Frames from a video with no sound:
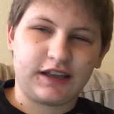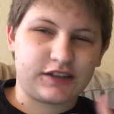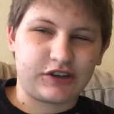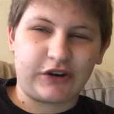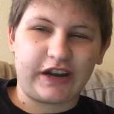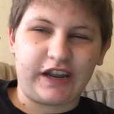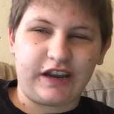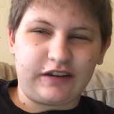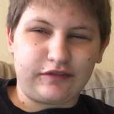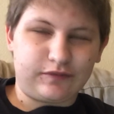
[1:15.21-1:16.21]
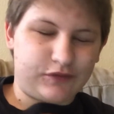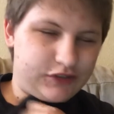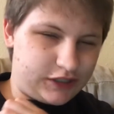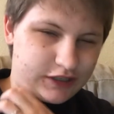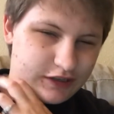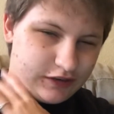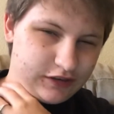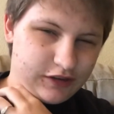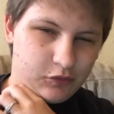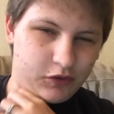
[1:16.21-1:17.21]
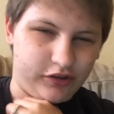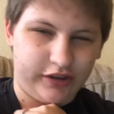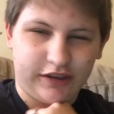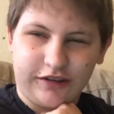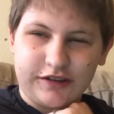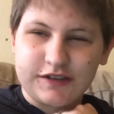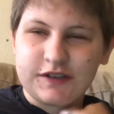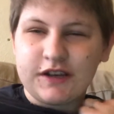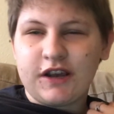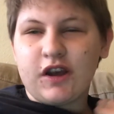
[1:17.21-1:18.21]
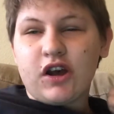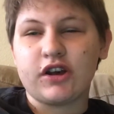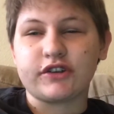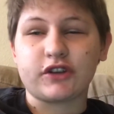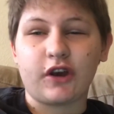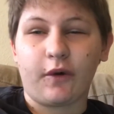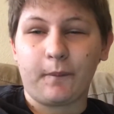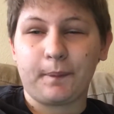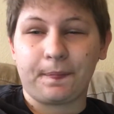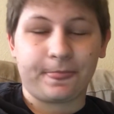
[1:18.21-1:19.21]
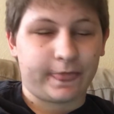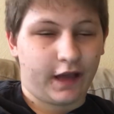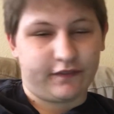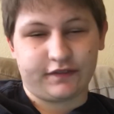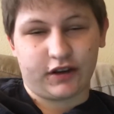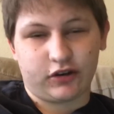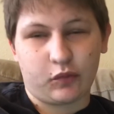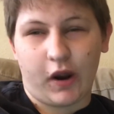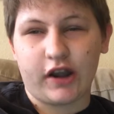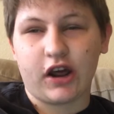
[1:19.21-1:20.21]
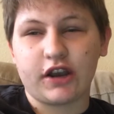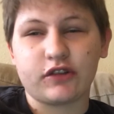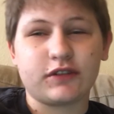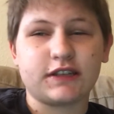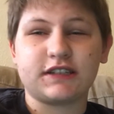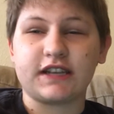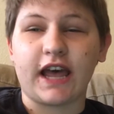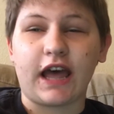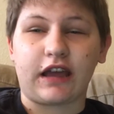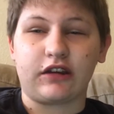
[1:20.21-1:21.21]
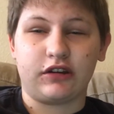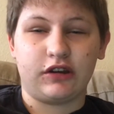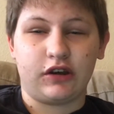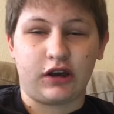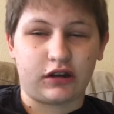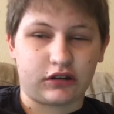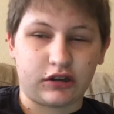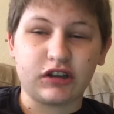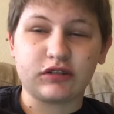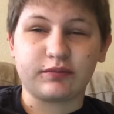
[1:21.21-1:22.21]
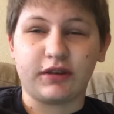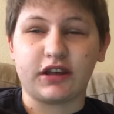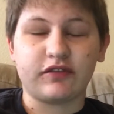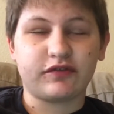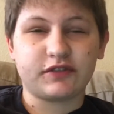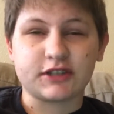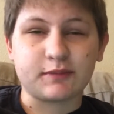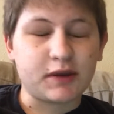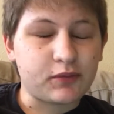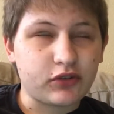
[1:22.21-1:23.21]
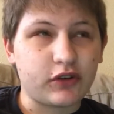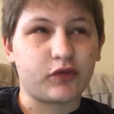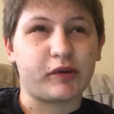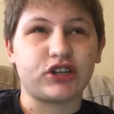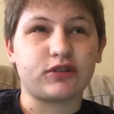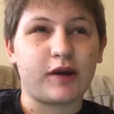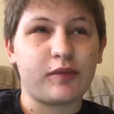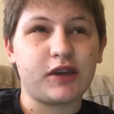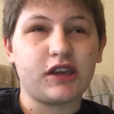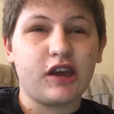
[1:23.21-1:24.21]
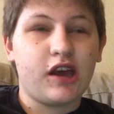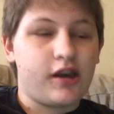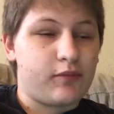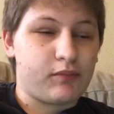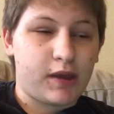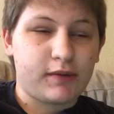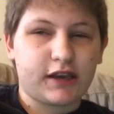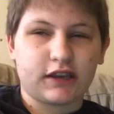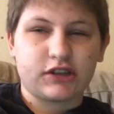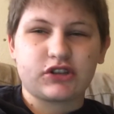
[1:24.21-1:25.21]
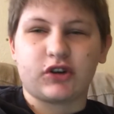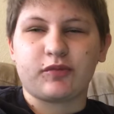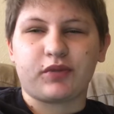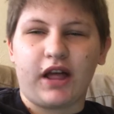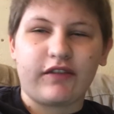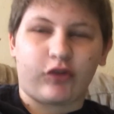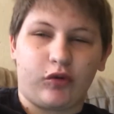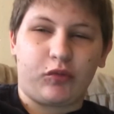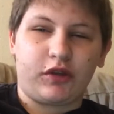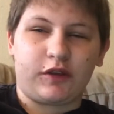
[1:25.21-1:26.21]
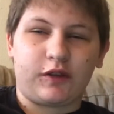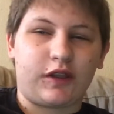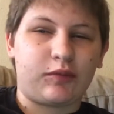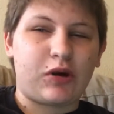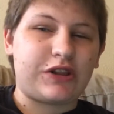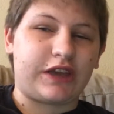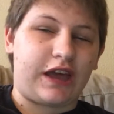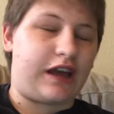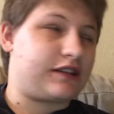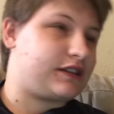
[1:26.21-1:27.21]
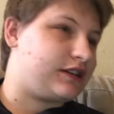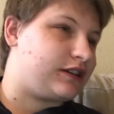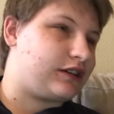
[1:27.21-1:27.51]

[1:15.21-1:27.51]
It's great. It really is. So, figured why not do this tag? Give some people information about me. Maybe I can start a platform with it, like Molly has,